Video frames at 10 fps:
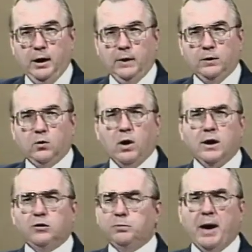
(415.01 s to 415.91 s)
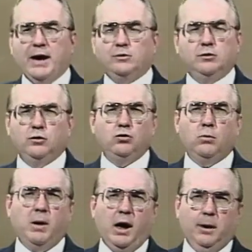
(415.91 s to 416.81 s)
And the greatest passage in your
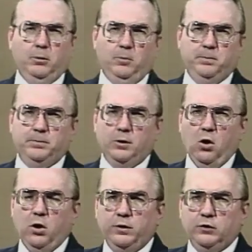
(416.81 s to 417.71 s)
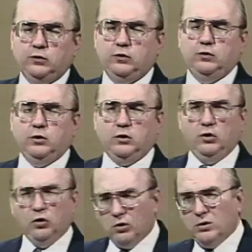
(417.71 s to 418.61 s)
Bible on the
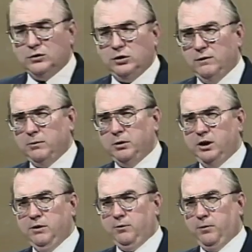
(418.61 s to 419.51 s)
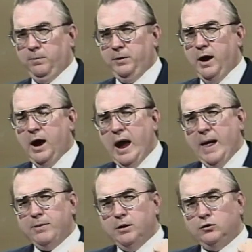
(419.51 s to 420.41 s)
security of the believer
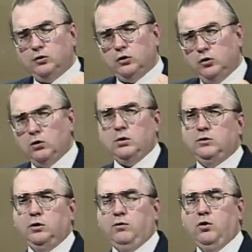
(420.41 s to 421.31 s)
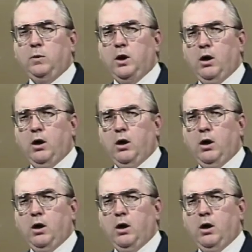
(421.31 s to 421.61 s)
and the security of who we